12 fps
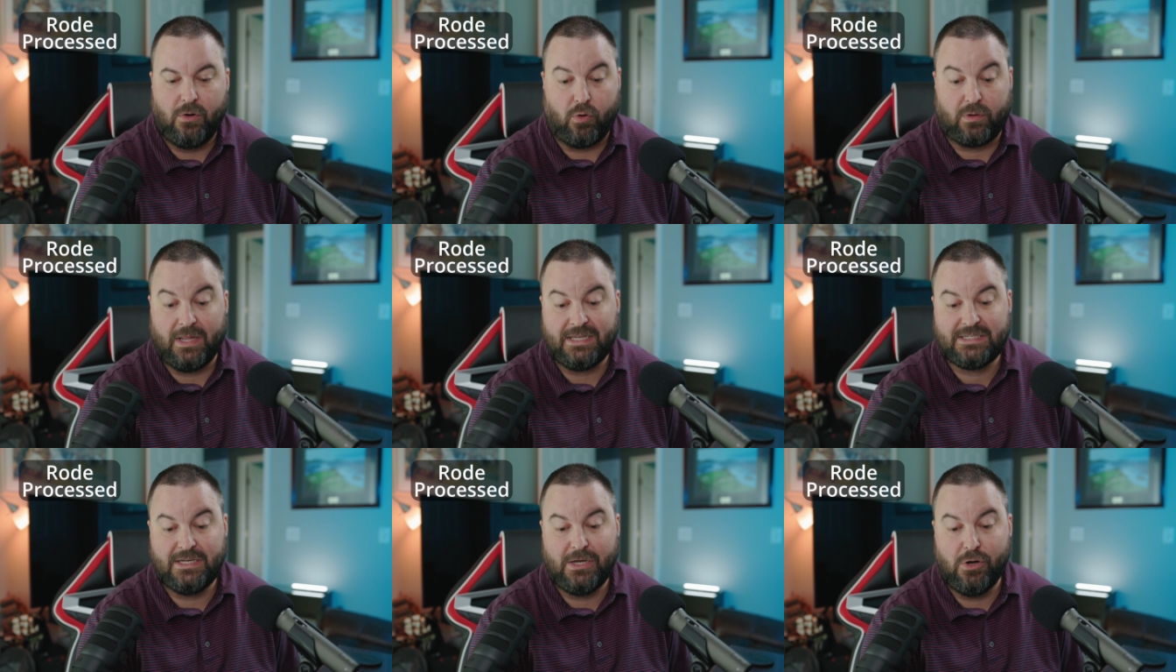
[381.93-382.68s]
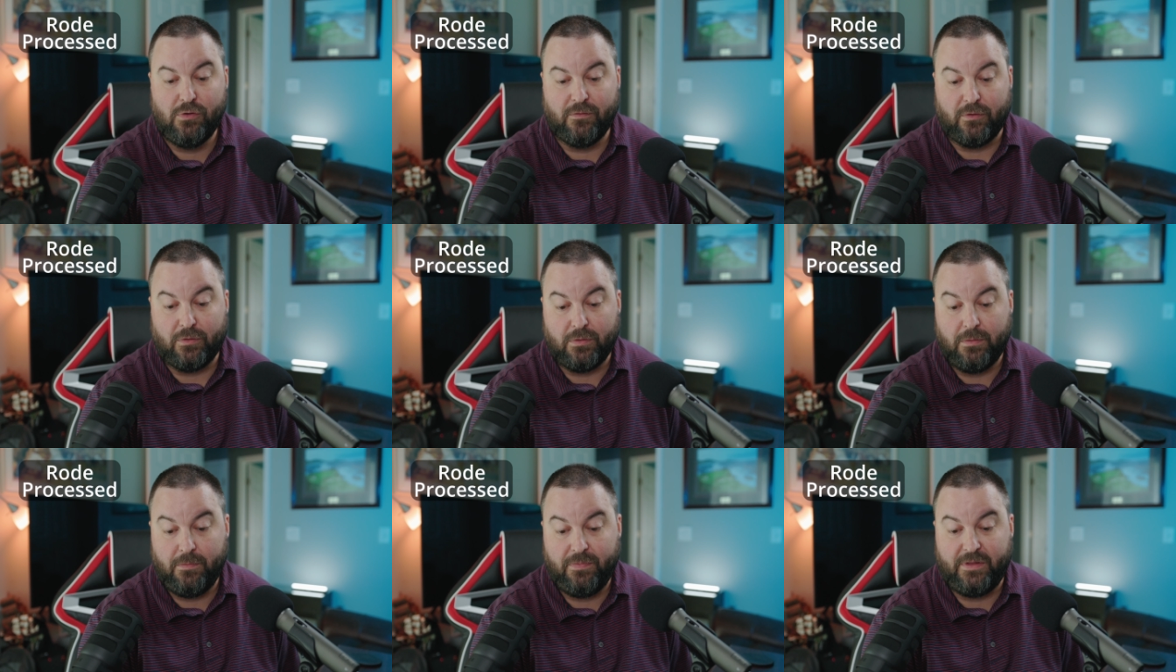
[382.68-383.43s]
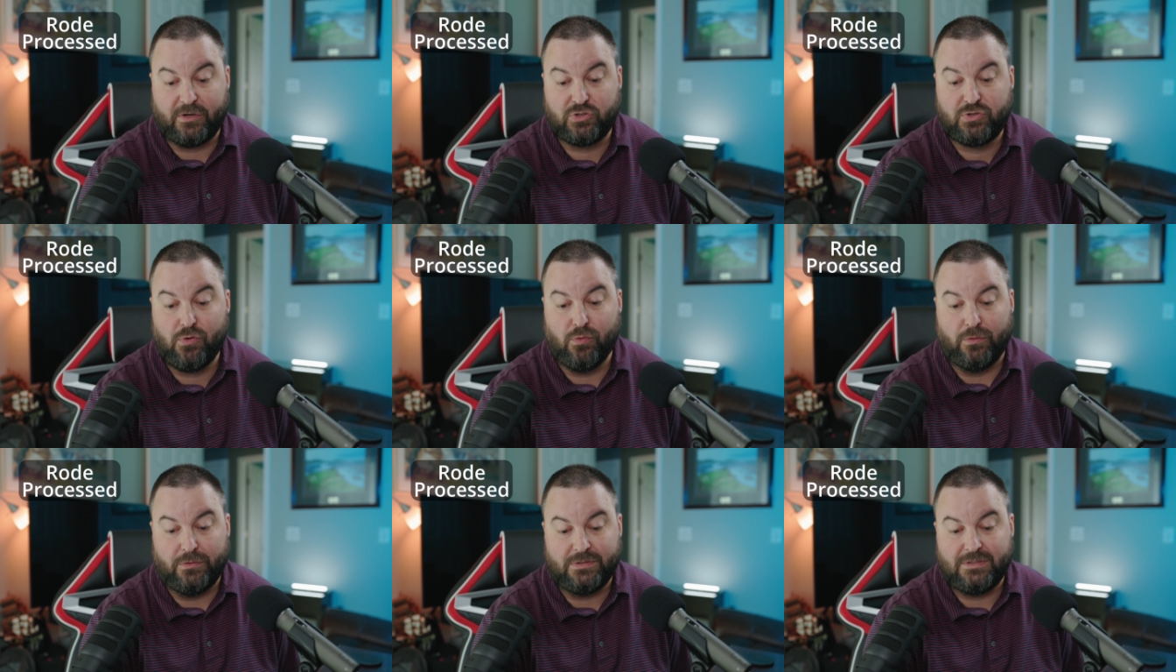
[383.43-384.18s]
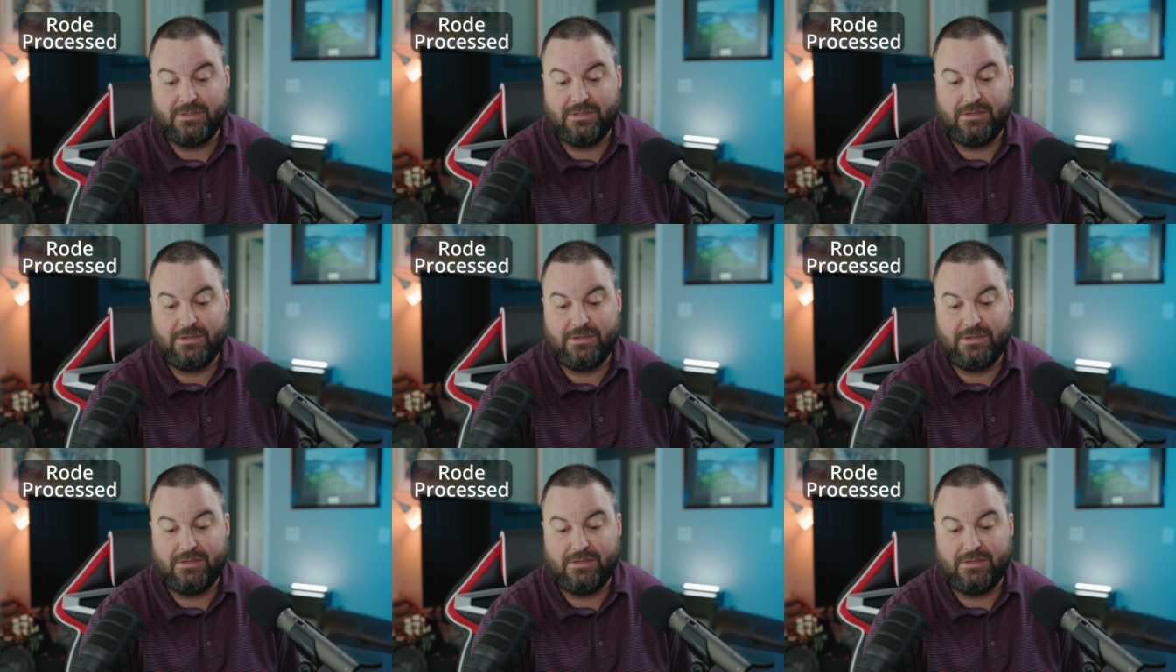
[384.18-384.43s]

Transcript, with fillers: or glancing over their shoulders